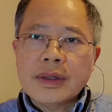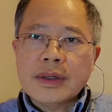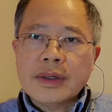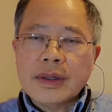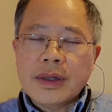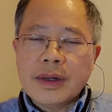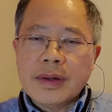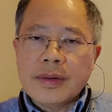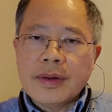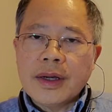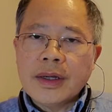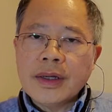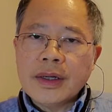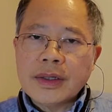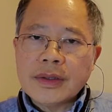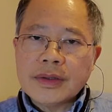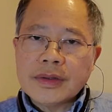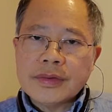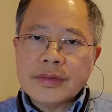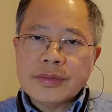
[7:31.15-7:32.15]

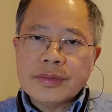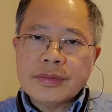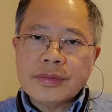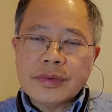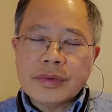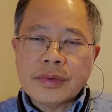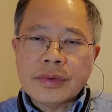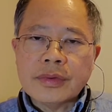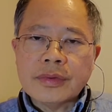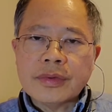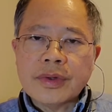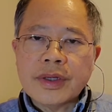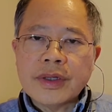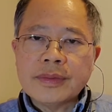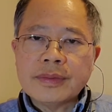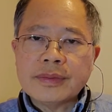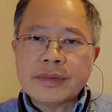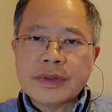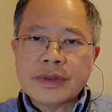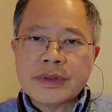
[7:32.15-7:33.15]
Another
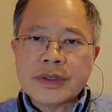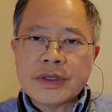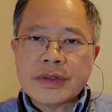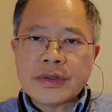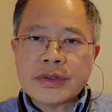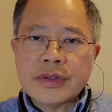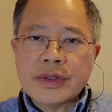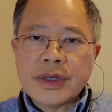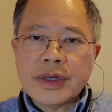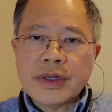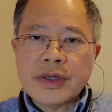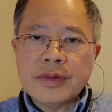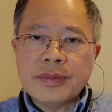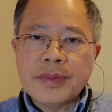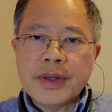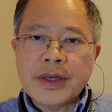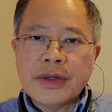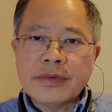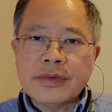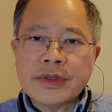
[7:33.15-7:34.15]
great decision that he
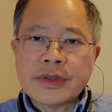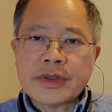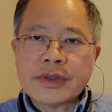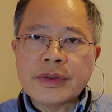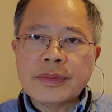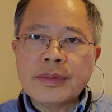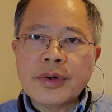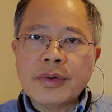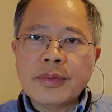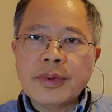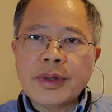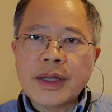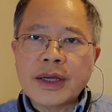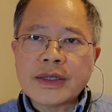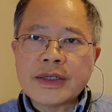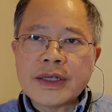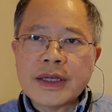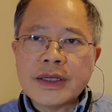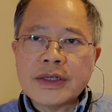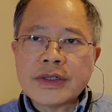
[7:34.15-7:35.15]
made was the
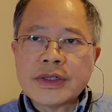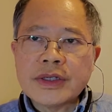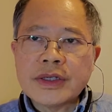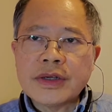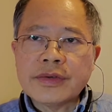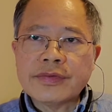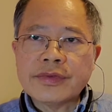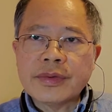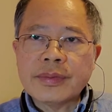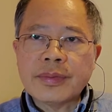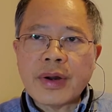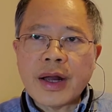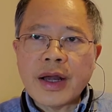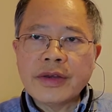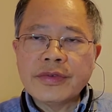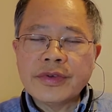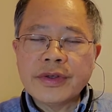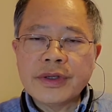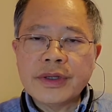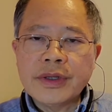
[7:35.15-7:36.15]
mobilization of the
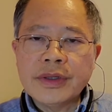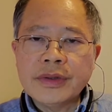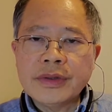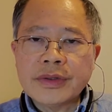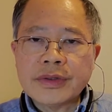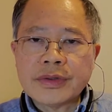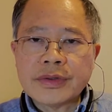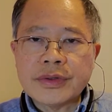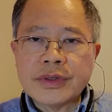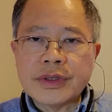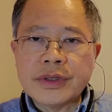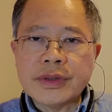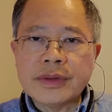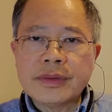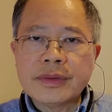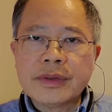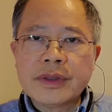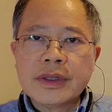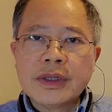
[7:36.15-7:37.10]
private industry